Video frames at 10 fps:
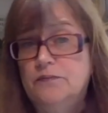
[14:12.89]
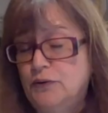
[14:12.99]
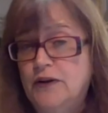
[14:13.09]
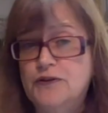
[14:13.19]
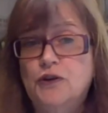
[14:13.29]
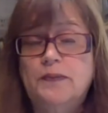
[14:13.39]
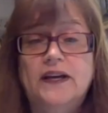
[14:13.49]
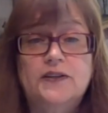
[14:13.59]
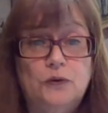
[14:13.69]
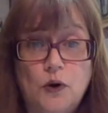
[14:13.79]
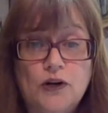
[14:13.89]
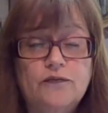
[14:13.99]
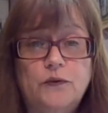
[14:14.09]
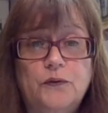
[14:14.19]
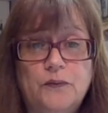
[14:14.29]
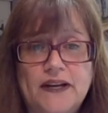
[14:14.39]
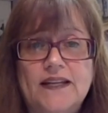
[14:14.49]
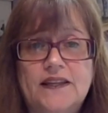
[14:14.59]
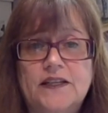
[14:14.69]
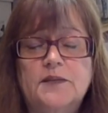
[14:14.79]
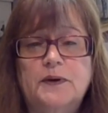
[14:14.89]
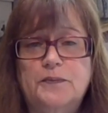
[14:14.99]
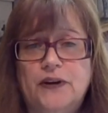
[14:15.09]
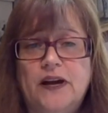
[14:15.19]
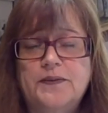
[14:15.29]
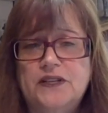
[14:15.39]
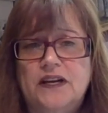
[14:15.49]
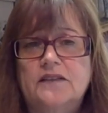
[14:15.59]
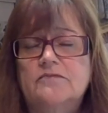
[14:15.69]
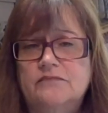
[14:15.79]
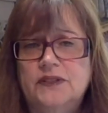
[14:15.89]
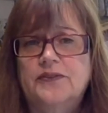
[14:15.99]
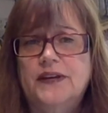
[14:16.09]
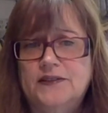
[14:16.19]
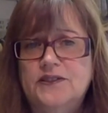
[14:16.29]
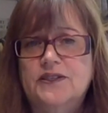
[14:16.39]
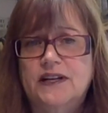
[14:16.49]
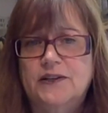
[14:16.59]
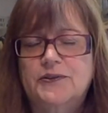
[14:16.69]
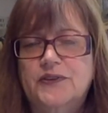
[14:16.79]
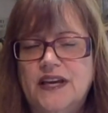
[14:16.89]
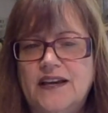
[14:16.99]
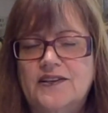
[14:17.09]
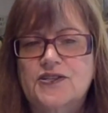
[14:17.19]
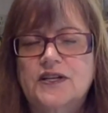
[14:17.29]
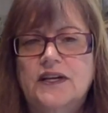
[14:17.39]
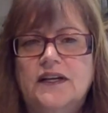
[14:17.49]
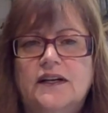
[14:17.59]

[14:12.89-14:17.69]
Trader Joe's bags are wonderful for many things, but perhaps not, you know, thousands of dollars of cash.